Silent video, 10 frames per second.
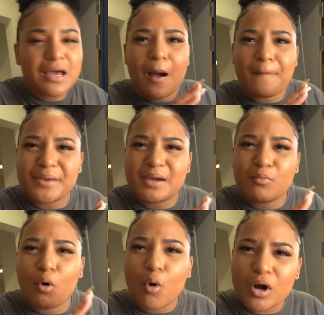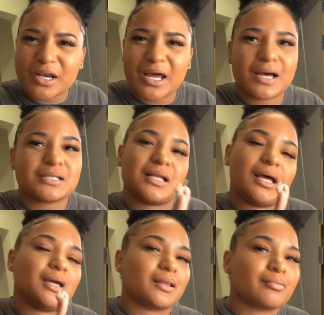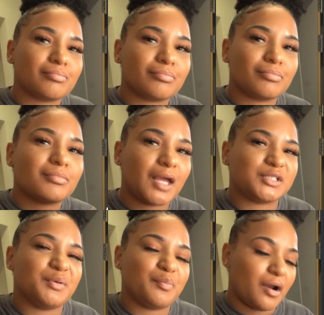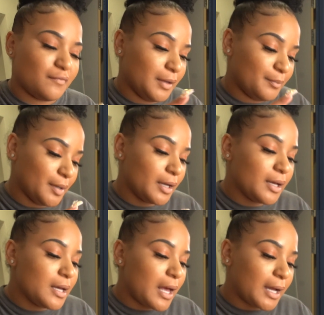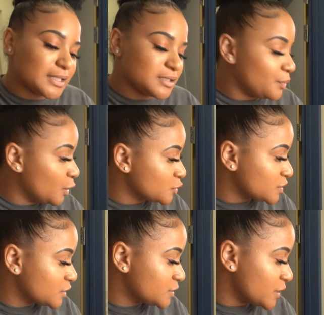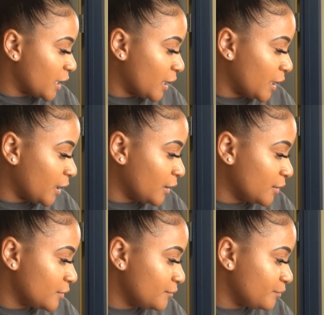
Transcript: I'm being more organized. Like, y'all should be proud of me. But I got some Post-its, and